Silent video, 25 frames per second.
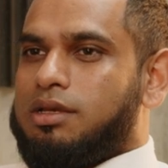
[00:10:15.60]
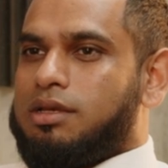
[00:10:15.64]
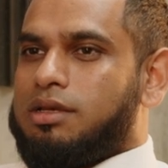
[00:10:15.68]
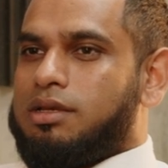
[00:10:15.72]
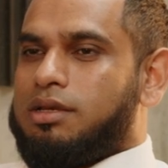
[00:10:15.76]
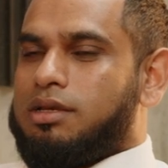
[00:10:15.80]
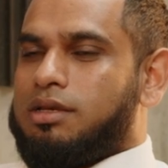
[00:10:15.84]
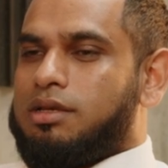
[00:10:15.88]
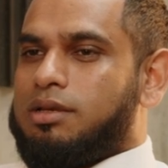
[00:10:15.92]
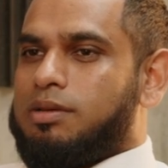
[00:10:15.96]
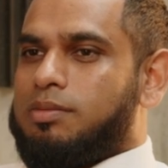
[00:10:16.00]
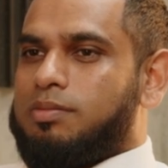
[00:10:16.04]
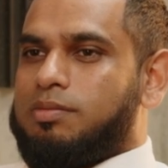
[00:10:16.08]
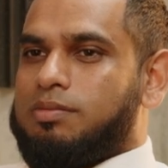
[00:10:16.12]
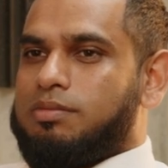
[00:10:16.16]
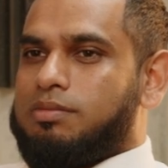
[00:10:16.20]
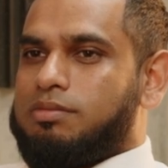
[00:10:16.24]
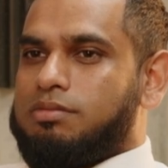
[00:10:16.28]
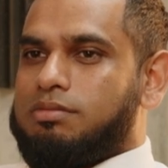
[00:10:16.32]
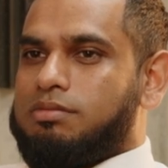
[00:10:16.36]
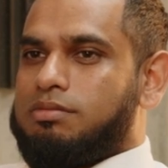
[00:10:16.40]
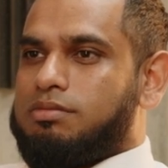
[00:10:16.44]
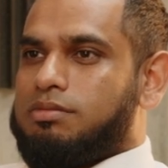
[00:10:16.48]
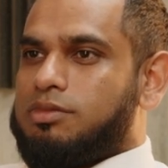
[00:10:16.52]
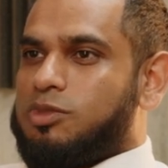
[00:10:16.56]
um,
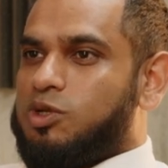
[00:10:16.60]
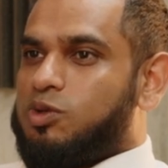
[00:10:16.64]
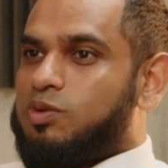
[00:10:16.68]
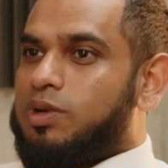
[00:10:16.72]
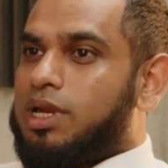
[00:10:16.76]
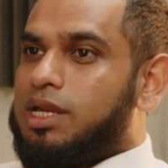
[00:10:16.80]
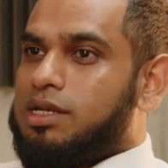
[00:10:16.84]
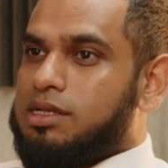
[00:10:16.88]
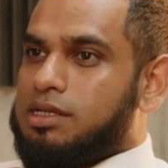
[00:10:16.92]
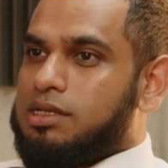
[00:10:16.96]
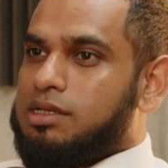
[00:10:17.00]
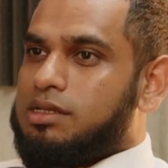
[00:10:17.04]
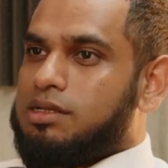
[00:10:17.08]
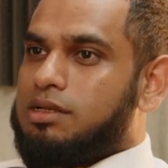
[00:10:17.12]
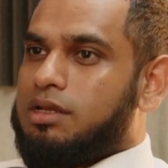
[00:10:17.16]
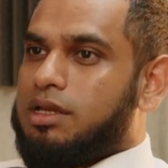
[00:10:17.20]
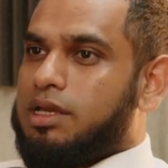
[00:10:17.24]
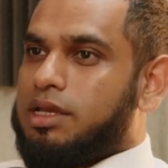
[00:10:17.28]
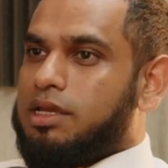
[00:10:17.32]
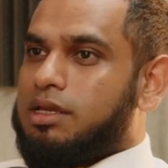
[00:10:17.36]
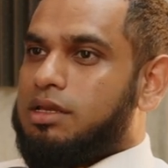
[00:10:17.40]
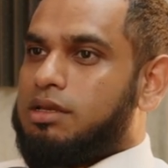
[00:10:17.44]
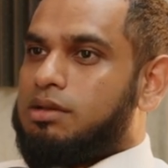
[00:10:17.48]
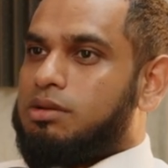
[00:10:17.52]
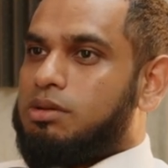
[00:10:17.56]
granny,
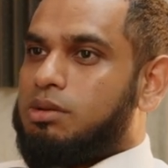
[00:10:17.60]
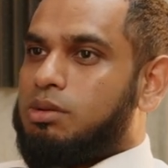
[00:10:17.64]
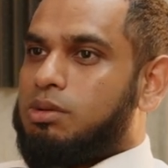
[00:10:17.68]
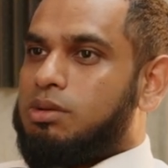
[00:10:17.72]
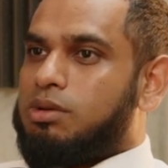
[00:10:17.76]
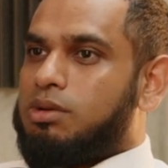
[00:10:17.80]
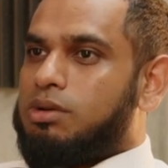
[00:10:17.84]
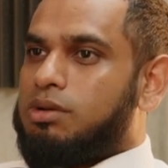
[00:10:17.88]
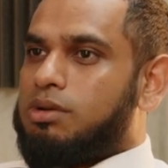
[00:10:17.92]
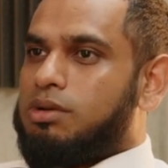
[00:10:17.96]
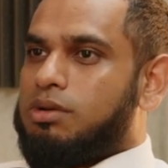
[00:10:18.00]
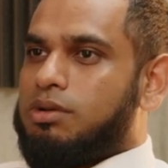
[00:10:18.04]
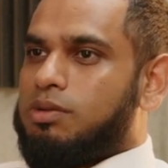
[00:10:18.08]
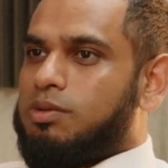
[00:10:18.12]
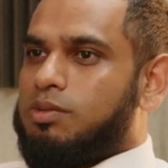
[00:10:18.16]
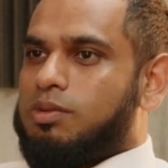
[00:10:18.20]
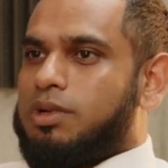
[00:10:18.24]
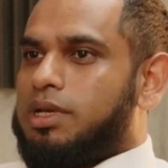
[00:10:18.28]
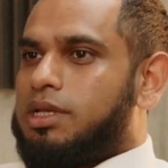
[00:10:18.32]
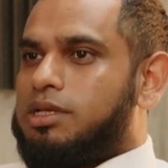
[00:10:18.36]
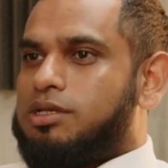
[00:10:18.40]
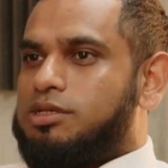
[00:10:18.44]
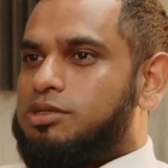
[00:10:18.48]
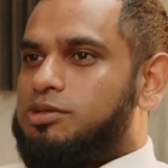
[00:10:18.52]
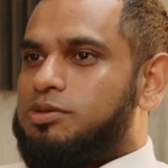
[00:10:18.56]
like, you know,
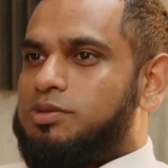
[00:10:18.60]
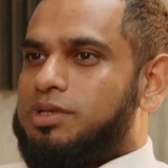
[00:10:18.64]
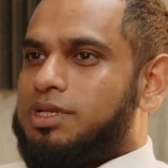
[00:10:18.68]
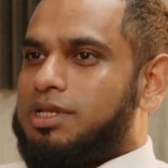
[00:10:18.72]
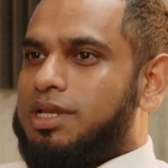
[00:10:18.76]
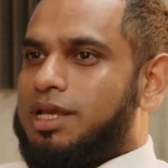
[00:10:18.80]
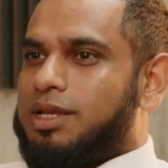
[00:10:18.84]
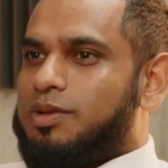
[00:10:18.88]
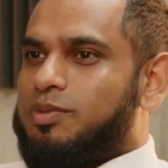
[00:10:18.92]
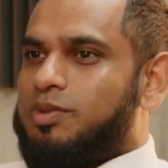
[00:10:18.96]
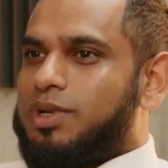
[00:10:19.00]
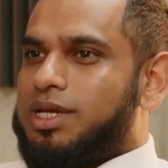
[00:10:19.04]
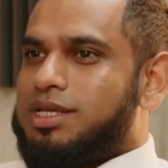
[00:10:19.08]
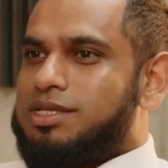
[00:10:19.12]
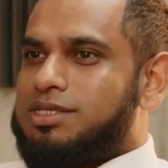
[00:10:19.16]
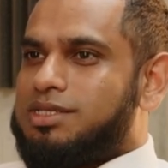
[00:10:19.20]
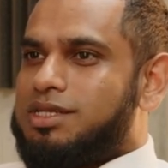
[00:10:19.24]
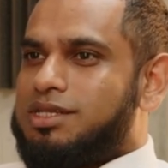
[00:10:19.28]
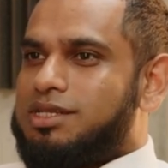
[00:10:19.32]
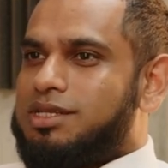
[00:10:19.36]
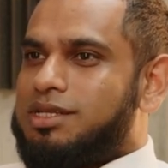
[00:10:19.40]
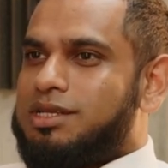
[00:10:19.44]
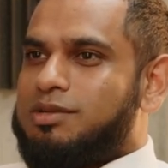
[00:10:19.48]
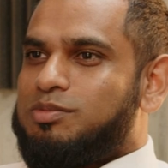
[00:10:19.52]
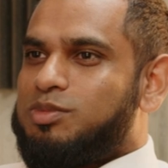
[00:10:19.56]
why are you doing, like, why are you
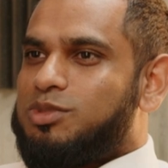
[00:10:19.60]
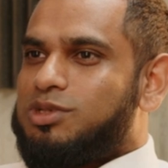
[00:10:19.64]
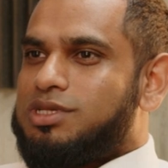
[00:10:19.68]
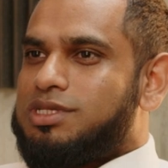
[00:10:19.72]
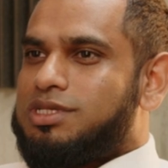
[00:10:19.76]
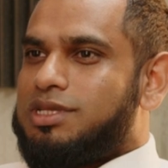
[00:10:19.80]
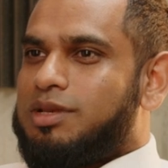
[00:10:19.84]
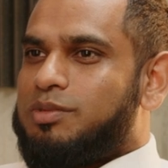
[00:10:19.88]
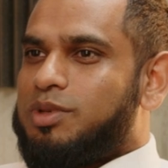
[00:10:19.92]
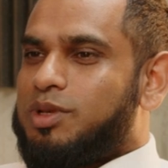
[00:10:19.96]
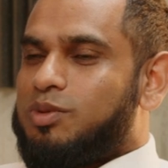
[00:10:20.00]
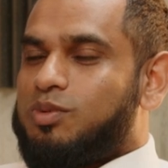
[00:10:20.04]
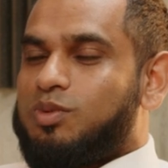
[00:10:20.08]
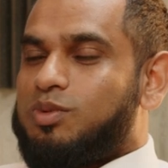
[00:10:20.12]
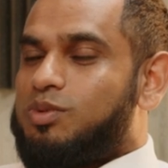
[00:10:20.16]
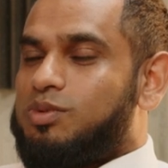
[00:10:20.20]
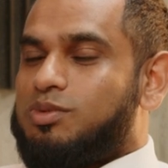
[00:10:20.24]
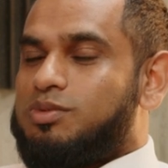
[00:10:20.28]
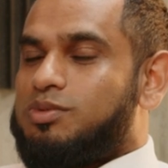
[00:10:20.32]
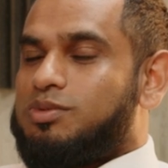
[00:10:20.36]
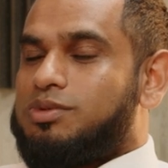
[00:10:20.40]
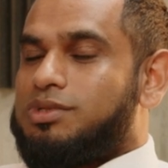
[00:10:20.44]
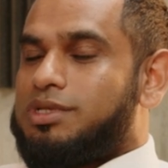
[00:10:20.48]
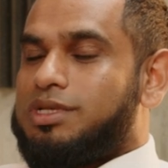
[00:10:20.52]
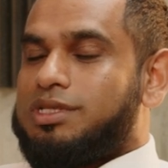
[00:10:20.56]
sending him to Islamic,
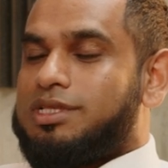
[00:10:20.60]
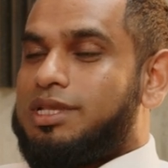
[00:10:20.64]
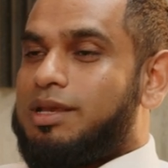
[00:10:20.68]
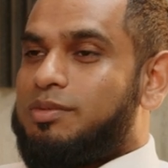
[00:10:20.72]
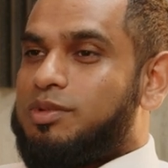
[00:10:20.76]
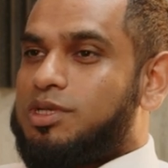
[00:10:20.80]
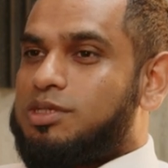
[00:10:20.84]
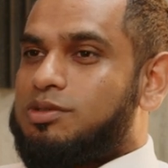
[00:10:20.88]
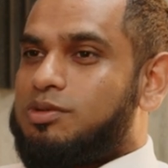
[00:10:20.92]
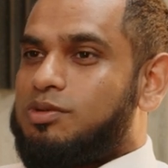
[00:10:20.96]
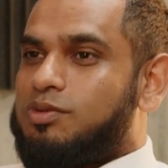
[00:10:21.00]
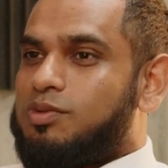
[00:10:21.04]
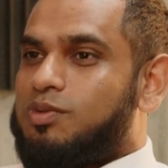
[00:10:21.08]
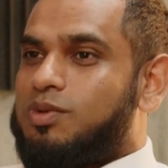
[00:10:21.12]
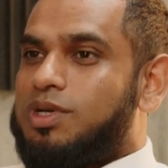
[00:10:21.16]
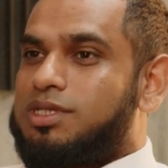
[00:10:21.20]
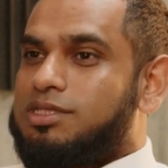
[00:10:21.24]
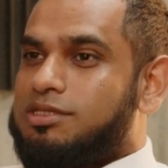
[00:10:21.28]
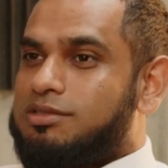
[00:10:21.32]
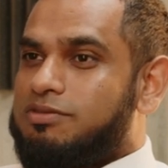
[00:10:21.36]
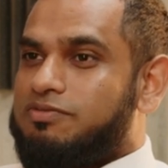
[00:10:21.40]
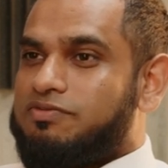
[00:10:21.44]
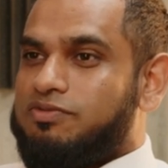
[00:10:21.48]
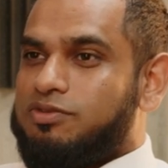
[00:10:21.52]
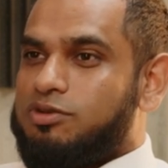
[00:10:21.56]
Islamic school?
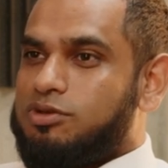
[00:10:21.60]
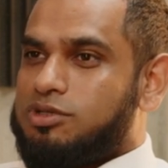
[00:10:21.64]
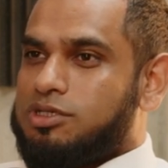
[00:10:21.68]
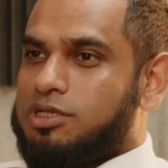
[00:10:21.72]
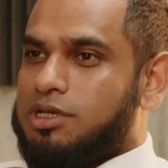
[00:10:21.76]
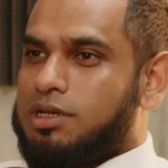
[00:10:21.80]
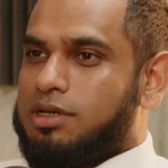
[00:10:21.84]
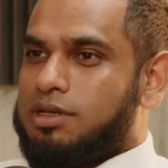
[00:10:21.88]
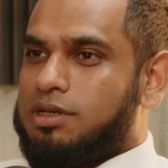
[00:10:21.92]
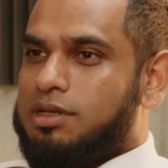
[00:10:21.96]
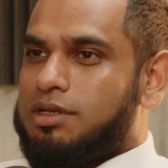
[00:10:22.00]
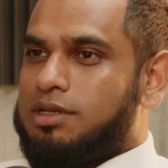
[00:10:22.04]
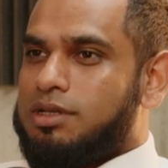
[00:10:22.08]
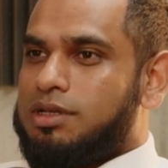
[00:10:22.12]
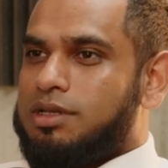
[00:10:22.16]
What's the future?